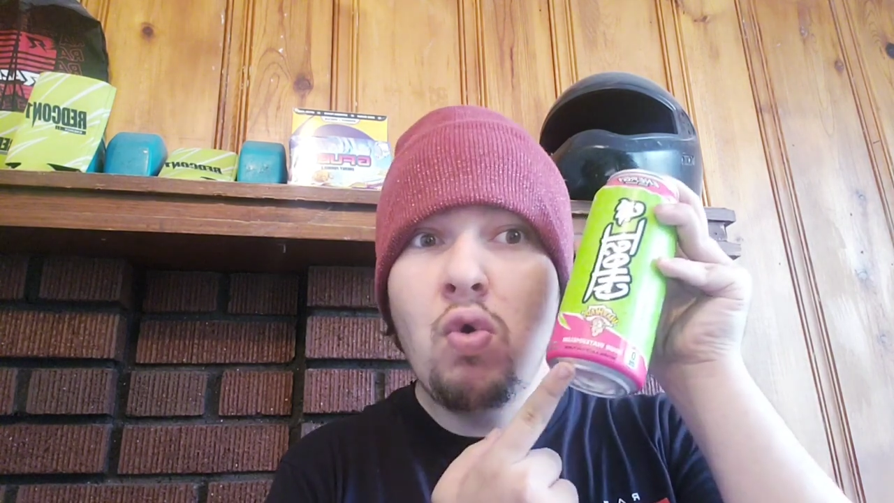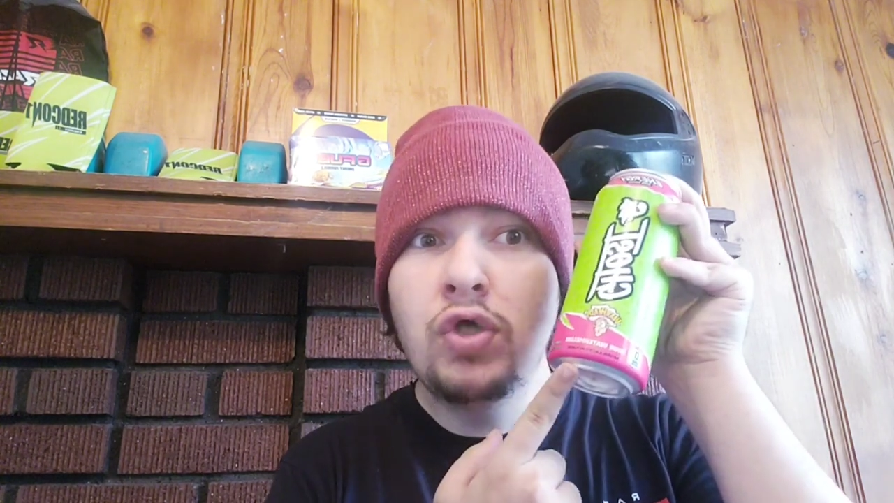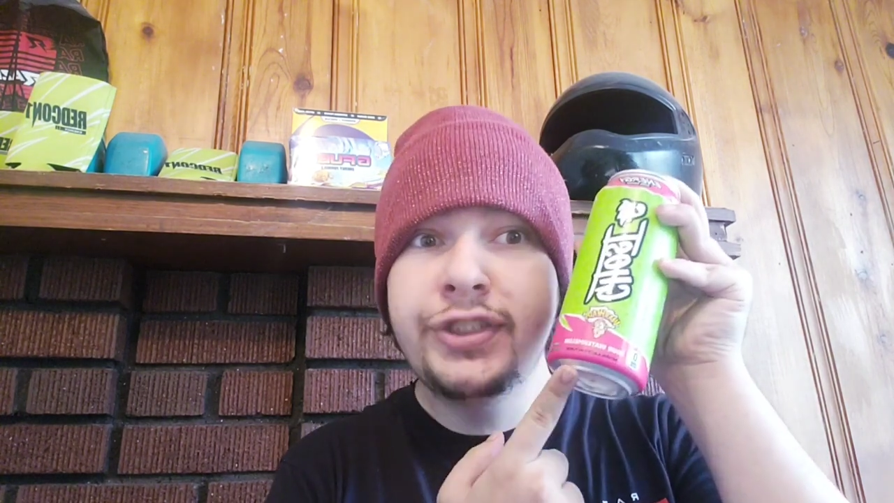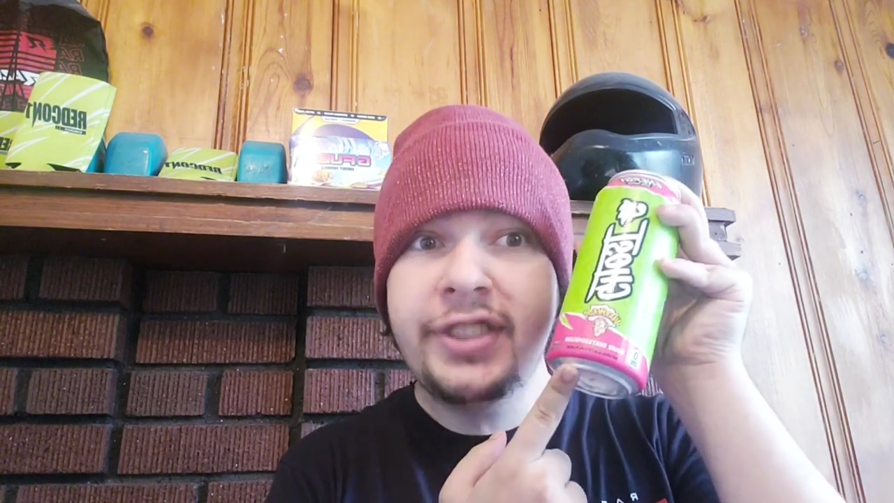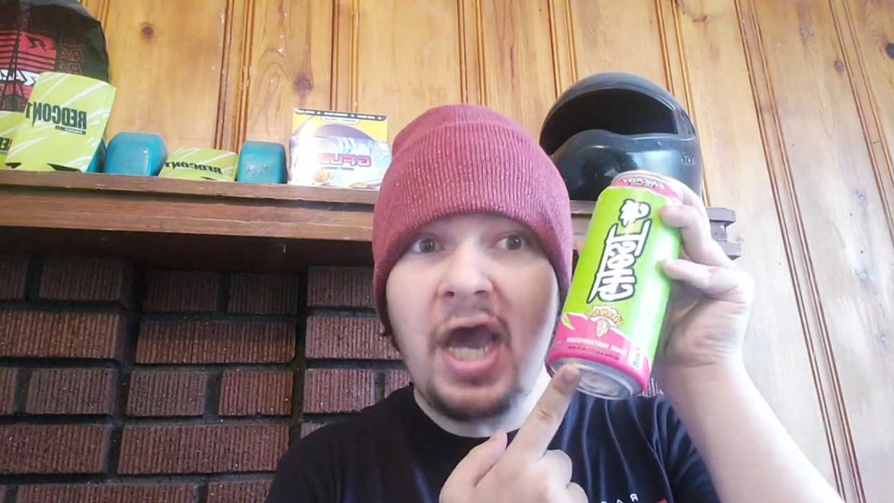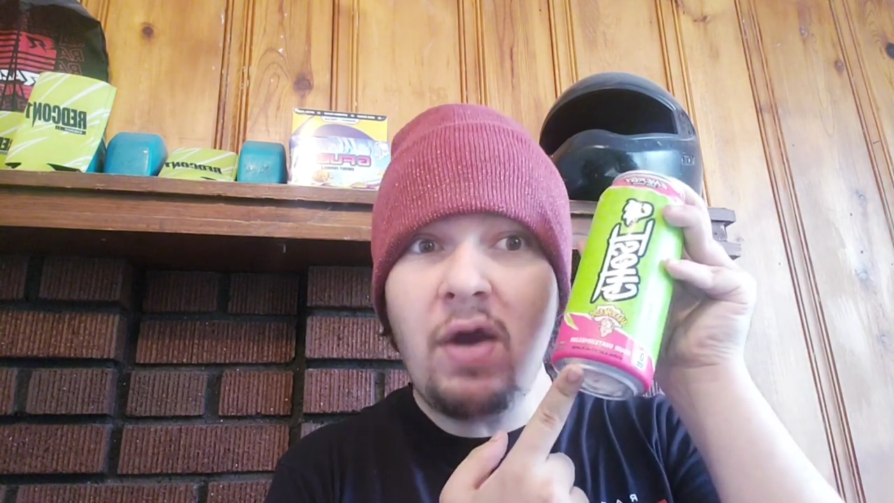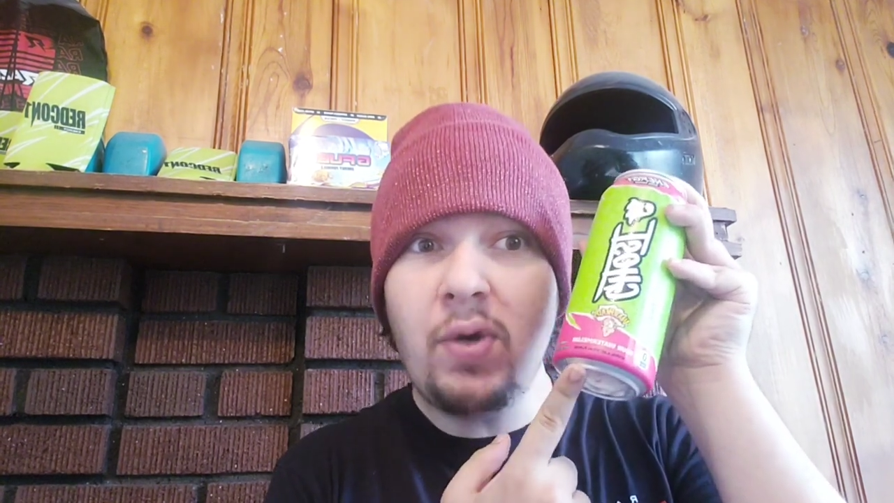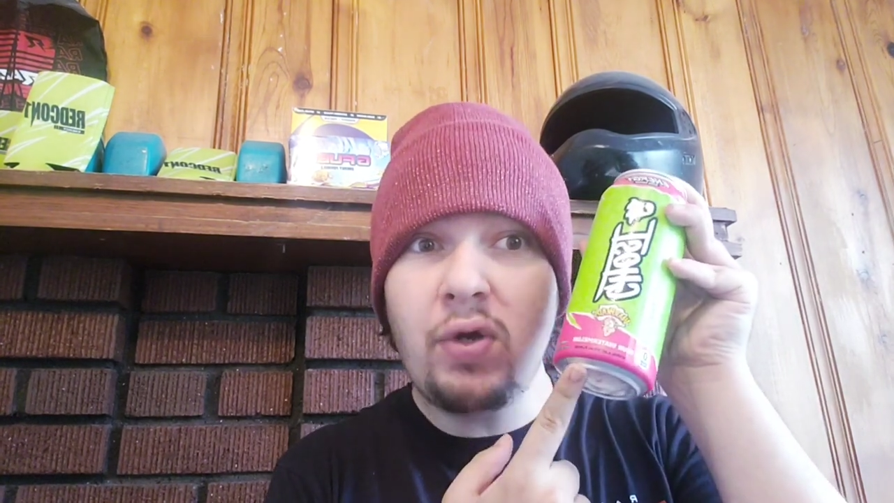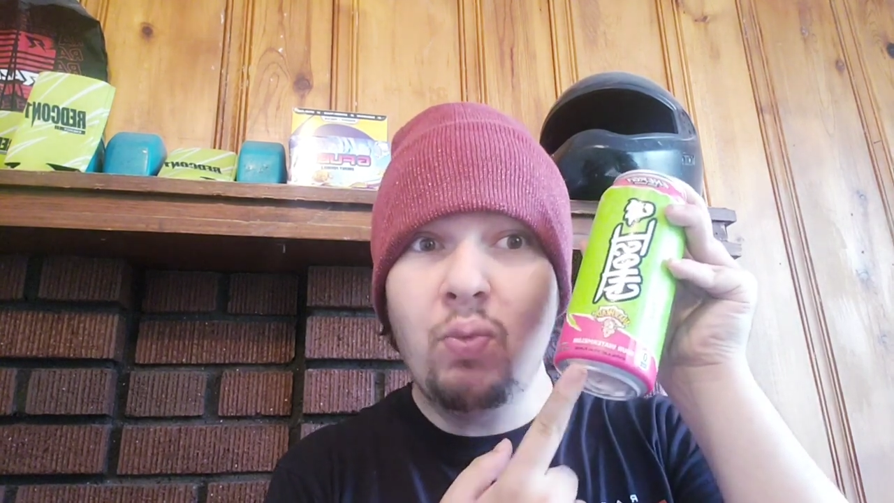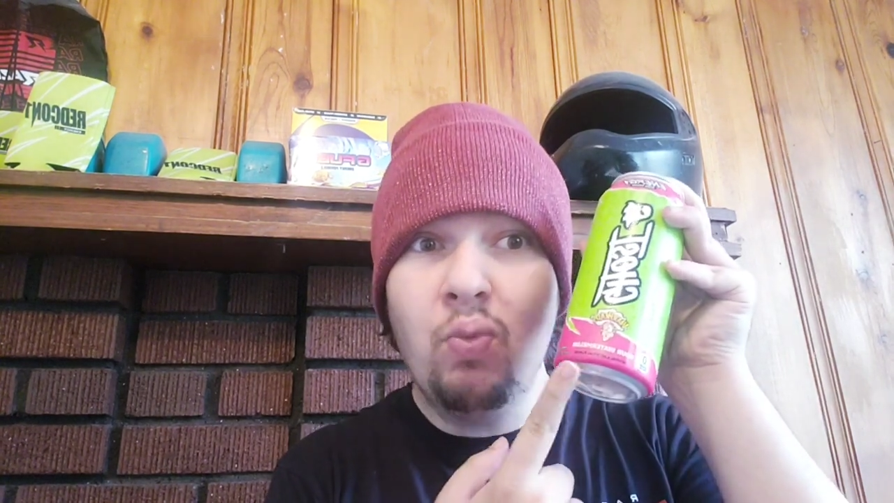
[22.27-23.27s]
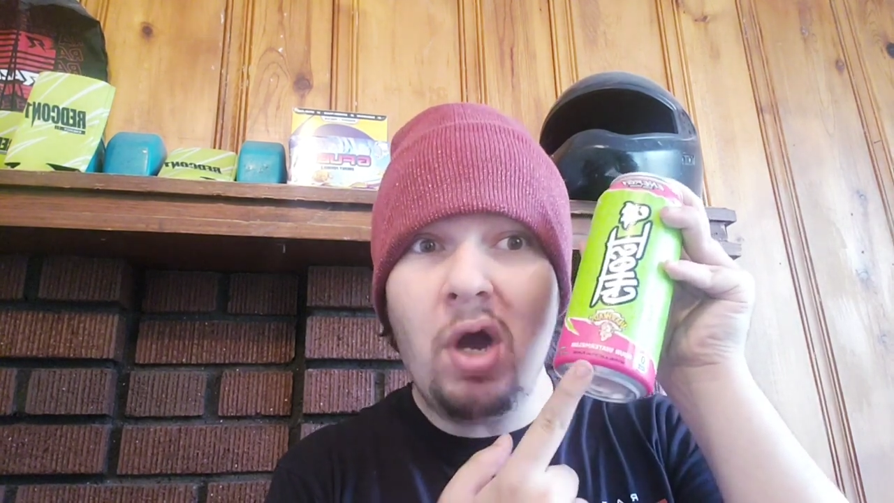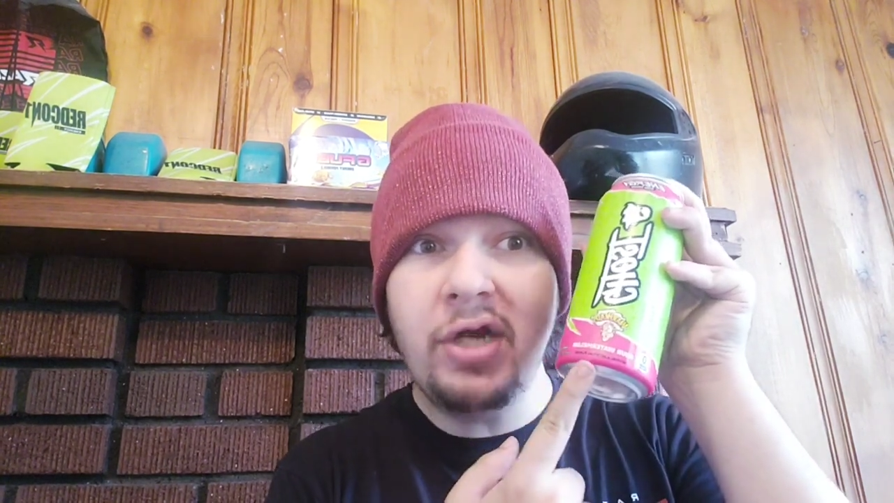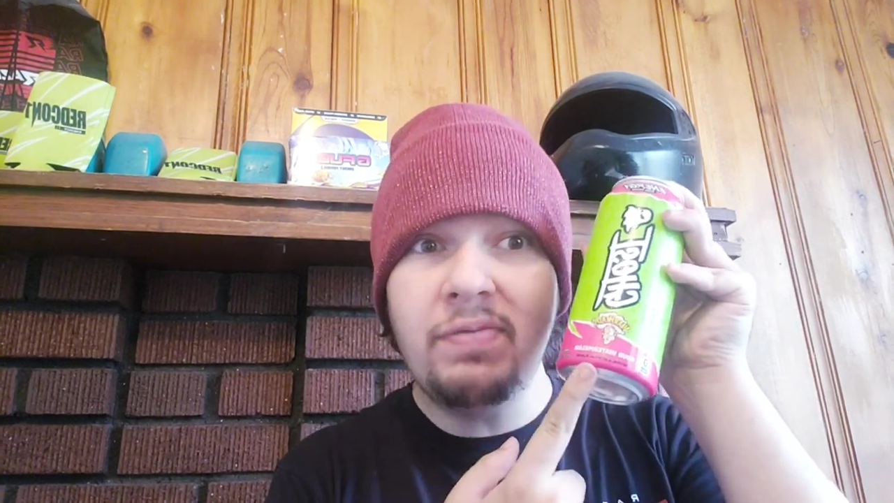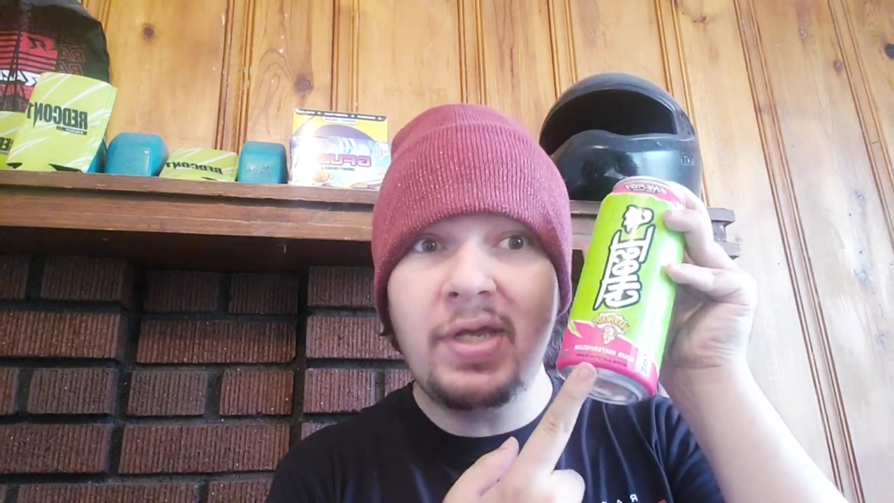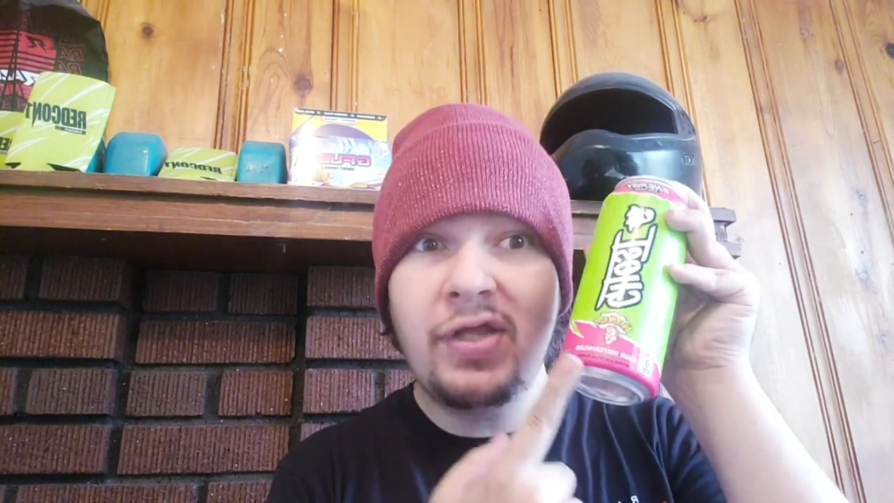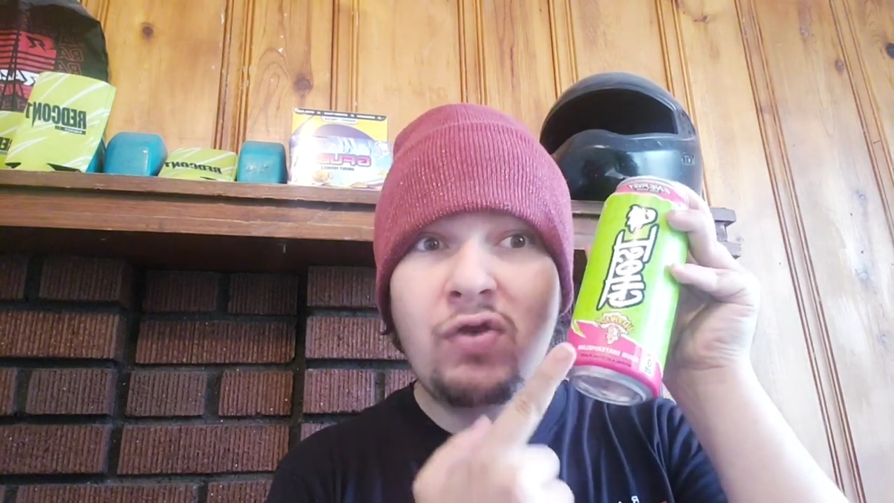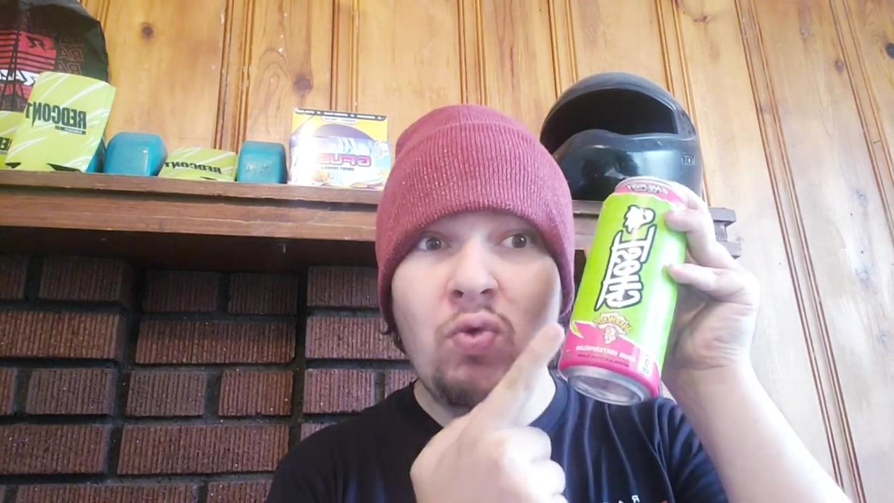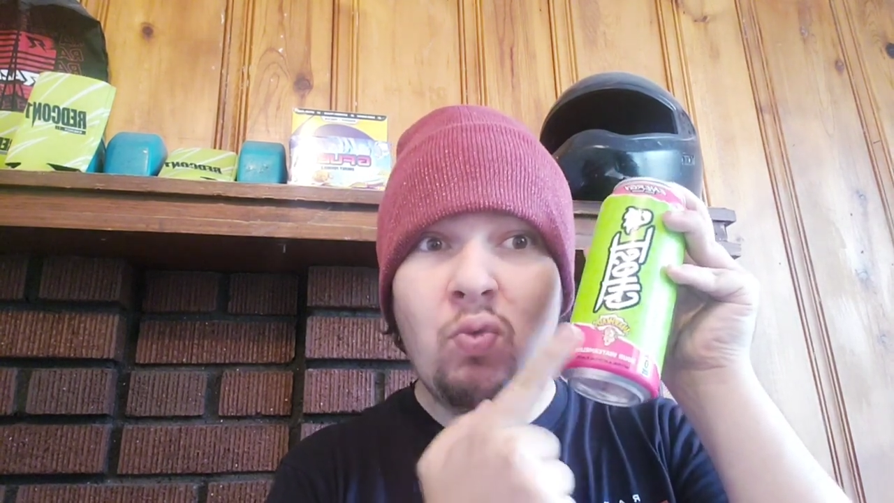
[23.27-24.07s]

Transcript: Sour Watermelon